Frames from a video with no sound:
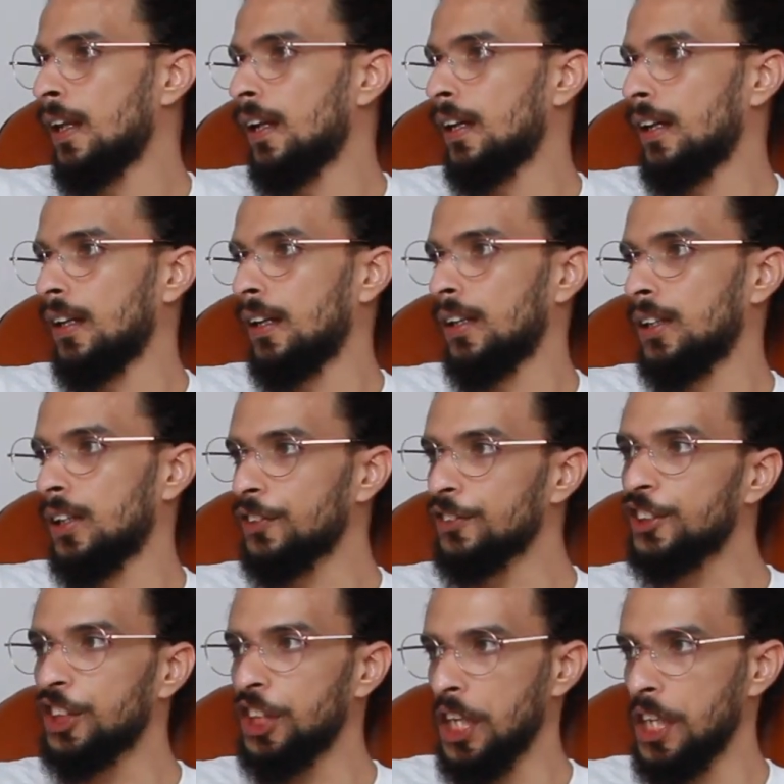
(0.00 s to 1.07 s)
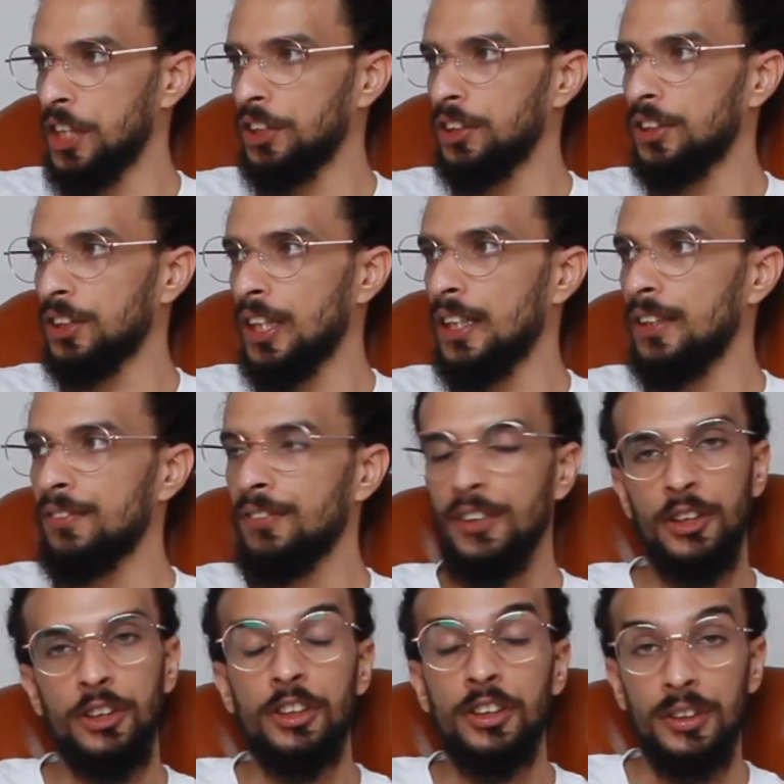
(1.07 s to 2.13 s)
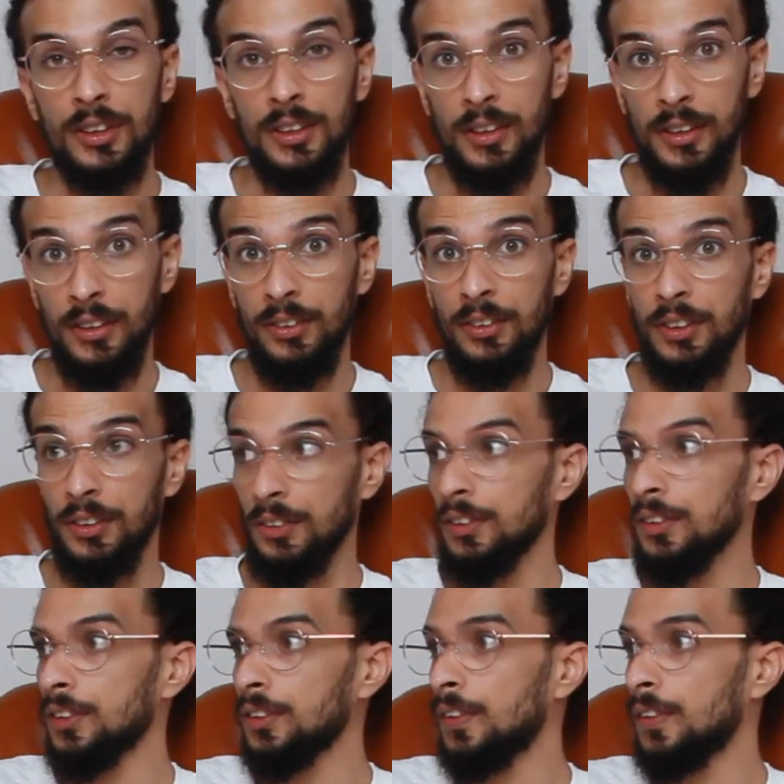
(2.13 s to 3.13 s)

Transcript: of change and future solutions.